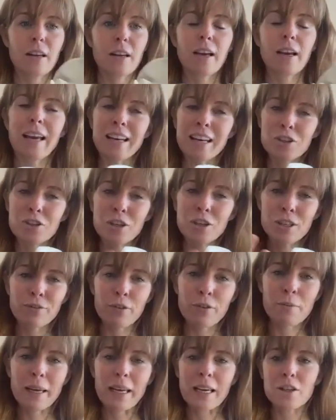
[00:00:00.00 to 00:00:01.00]
And it just,
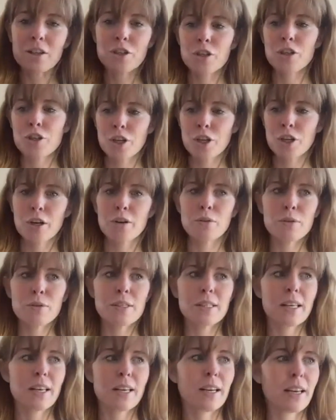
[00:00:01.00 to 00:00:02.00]
for me, it just shows
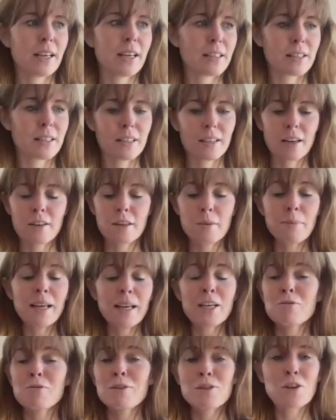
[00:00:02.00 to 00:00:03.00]
that it's, the
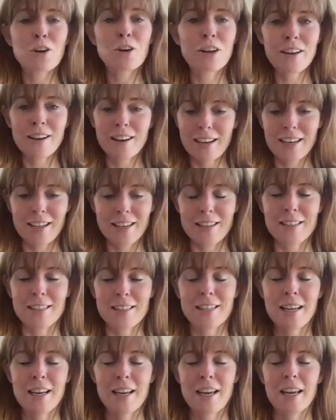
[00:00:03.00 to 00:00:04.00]
bladder is not an
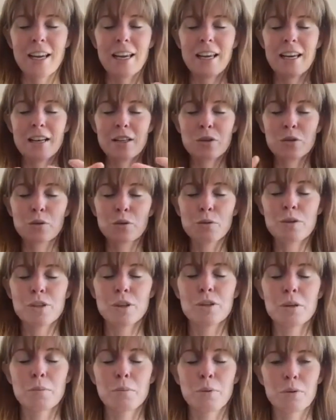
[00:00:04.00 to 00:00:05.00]
island. It is
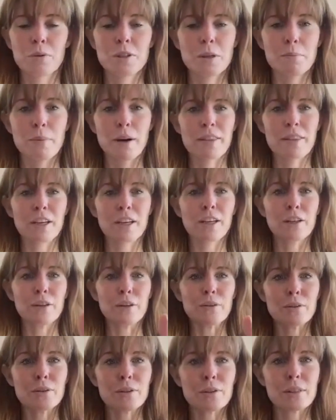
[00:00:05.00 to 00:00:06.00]
also supported by the
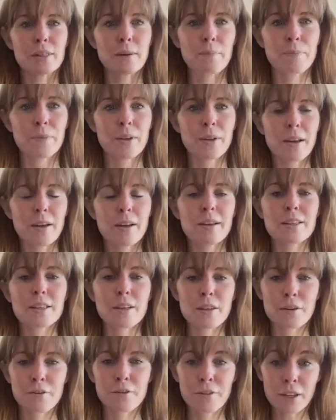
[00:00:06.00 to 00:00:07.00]
glutes. So
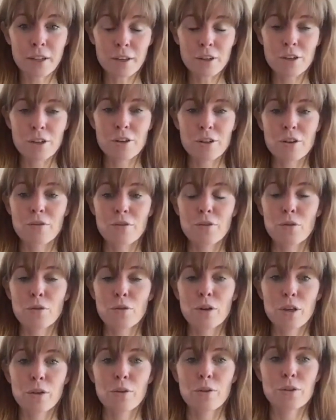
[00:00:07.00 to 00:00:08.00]
the function of your
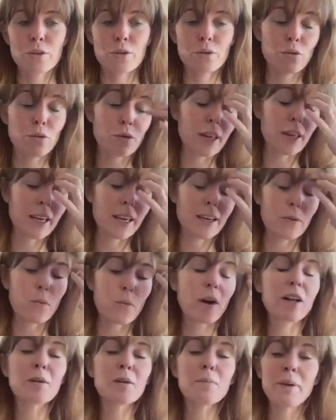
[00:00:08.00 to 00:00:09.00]
glutes or the
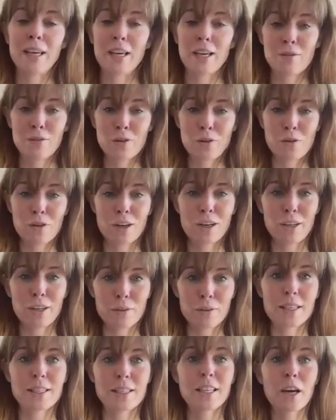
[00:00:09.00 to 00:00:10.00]
well-being of your
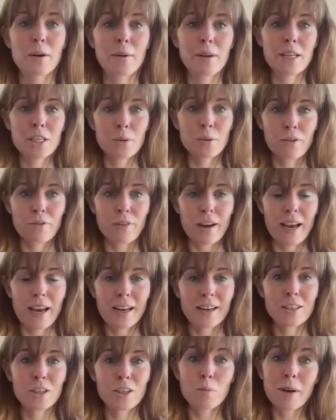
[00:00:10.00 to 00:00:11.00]
glutes is going to
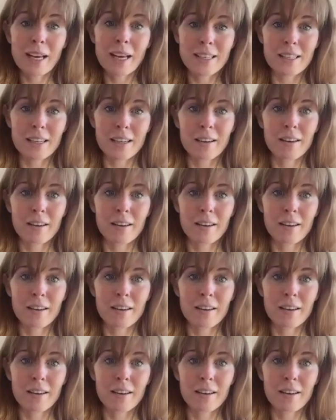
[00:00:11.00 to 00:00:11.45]
affect your bladder.